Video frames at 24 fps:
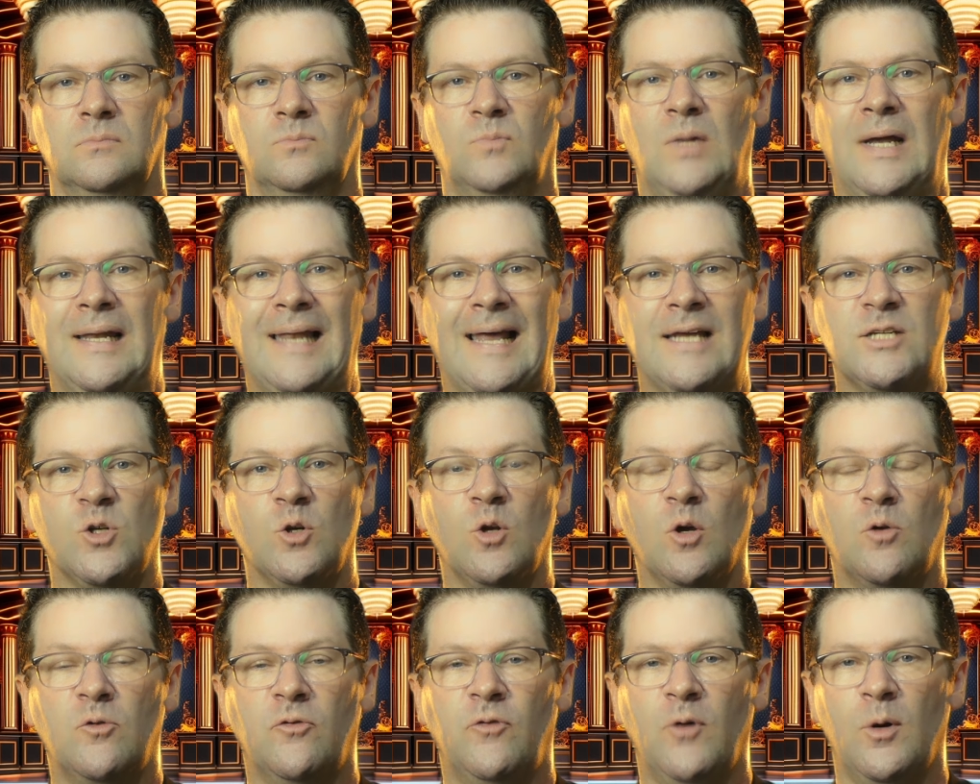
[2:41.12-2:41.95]
Well, I should
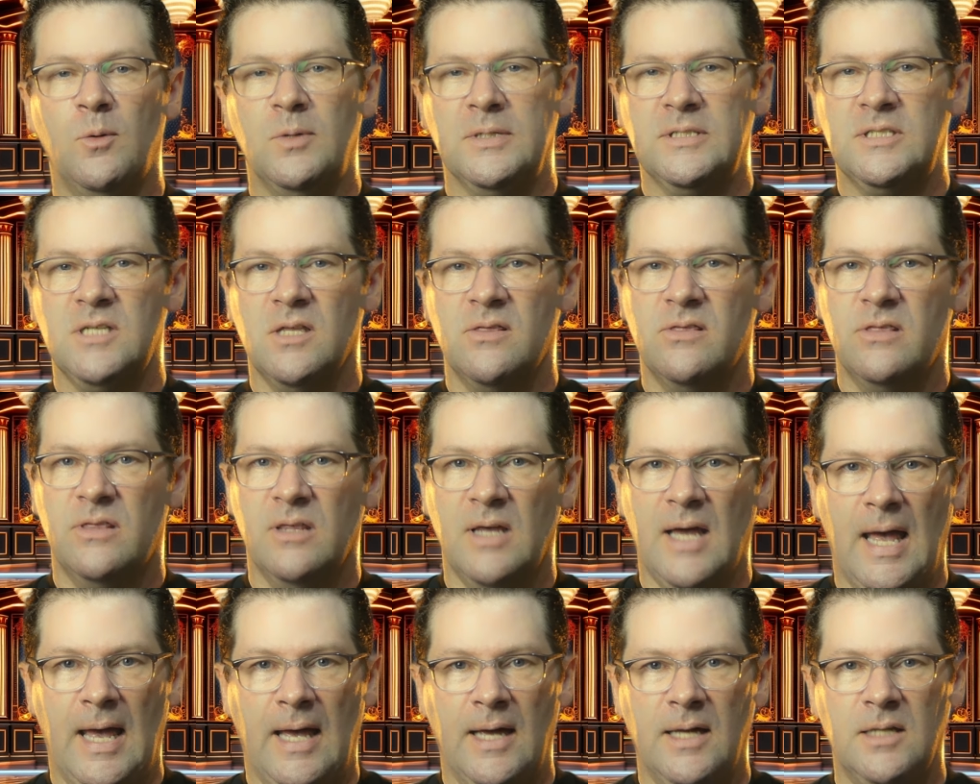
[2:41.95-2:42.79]
look forward to
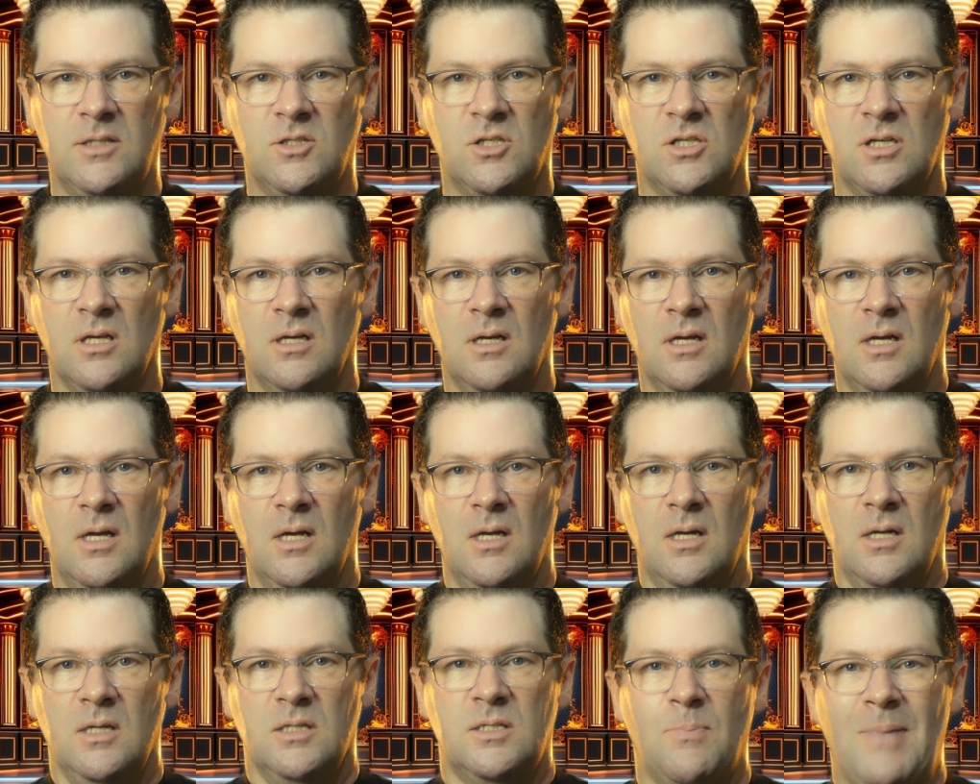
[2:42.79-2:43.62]
that.
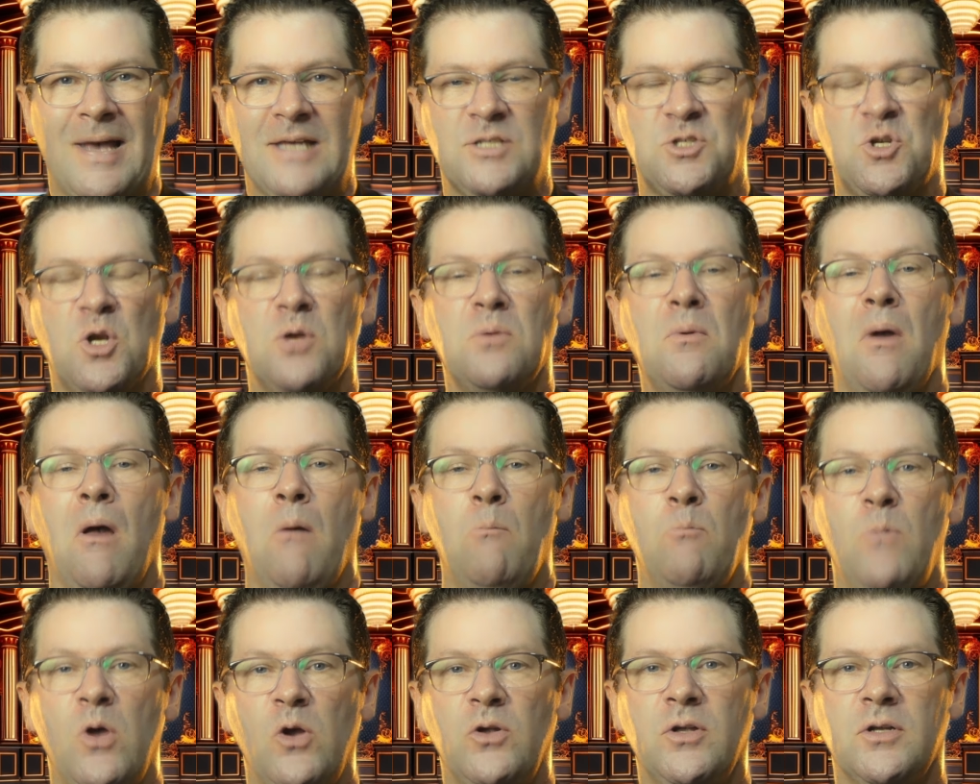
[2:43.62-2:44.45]
Sebastian,
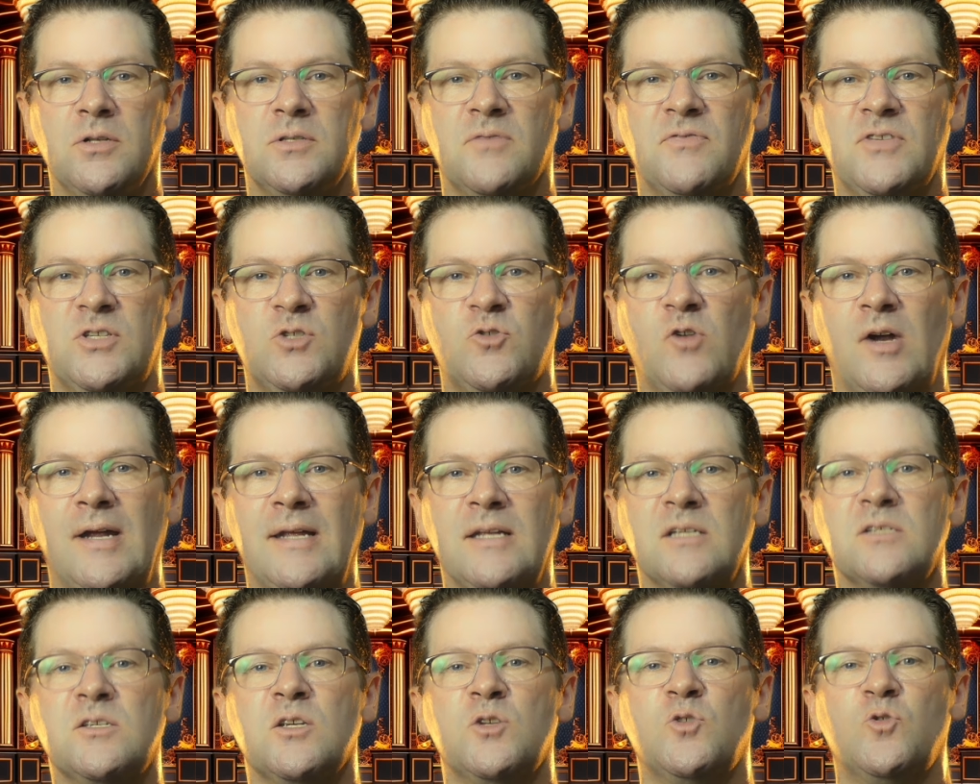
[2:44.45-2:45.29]
millions of
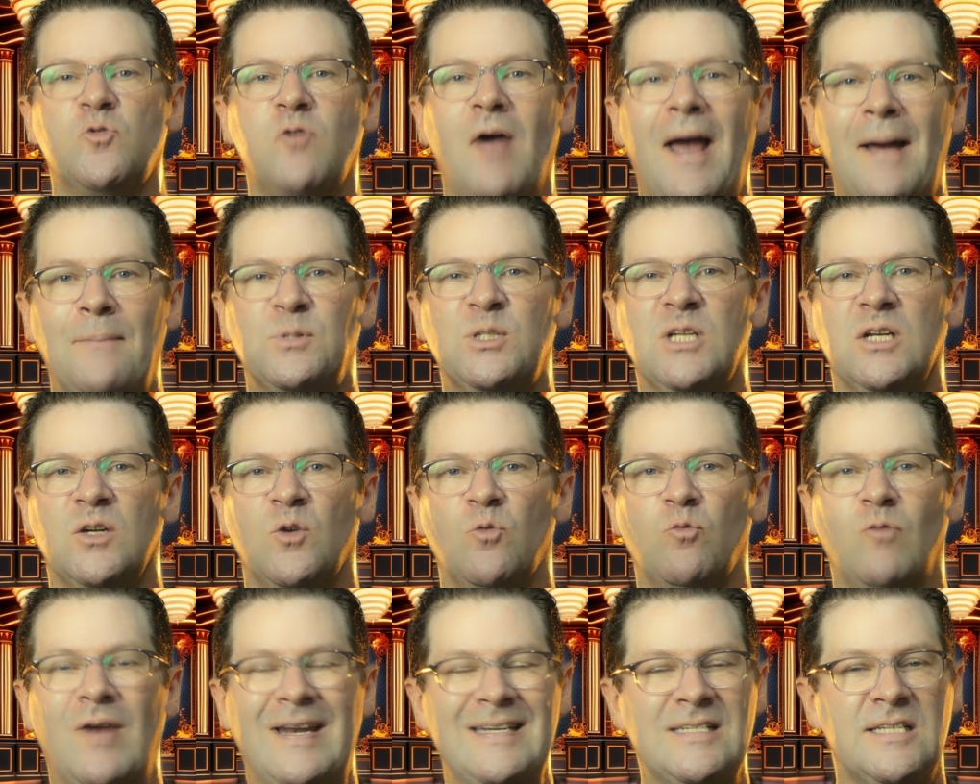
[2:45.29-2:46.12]
Australians are trapped in a
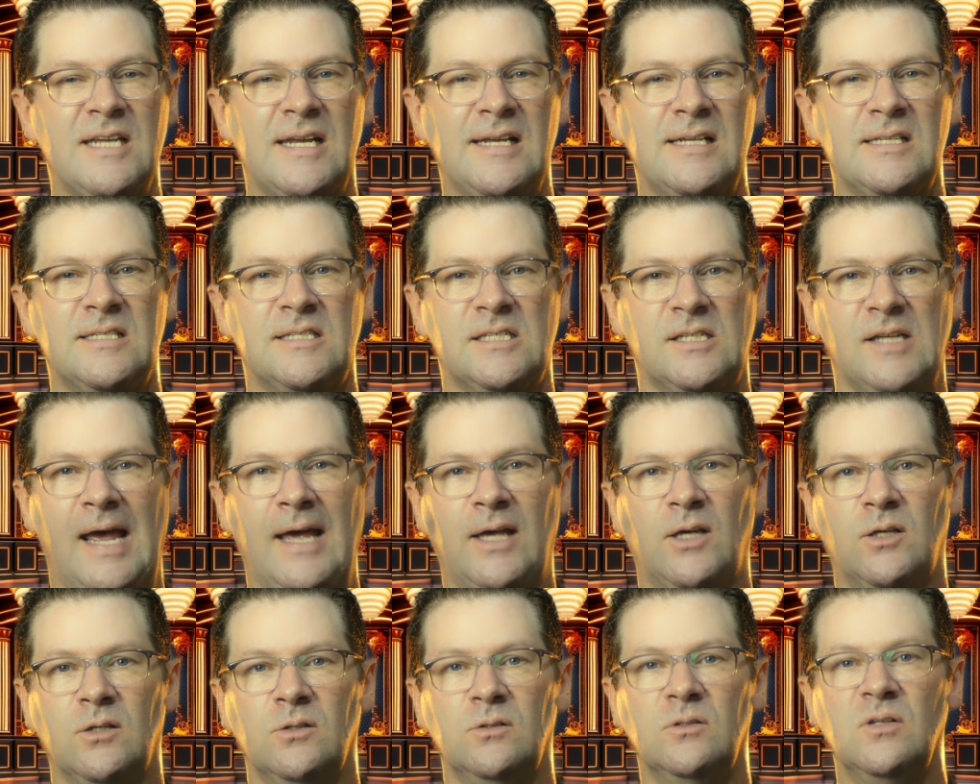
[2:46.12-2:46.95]
renting
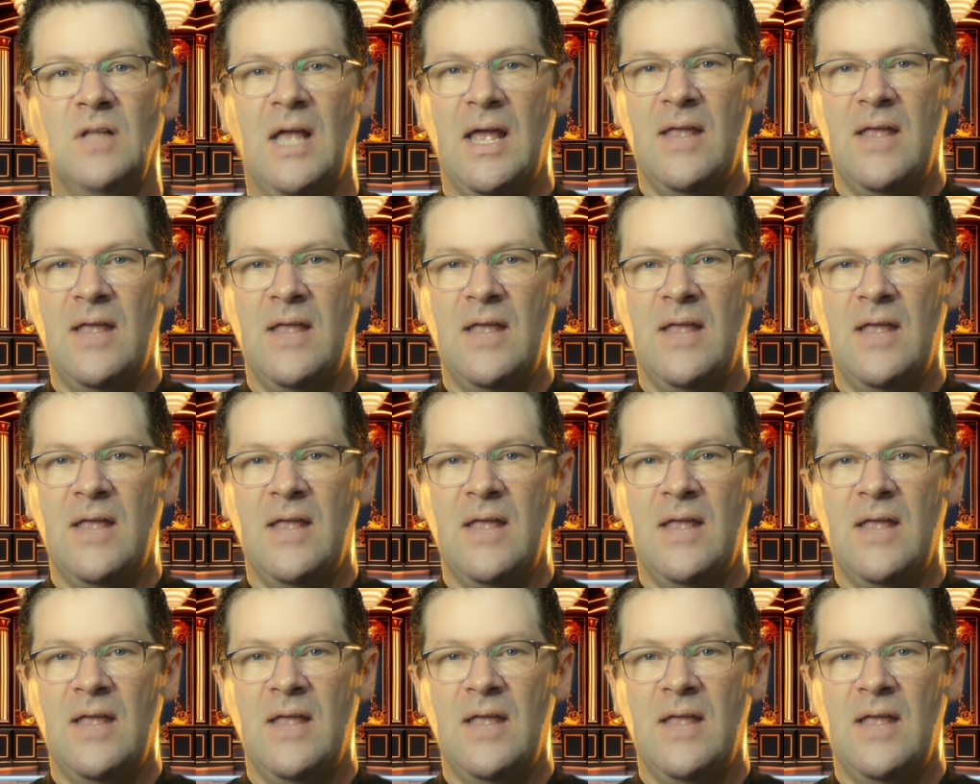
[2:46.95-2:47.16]
cycle.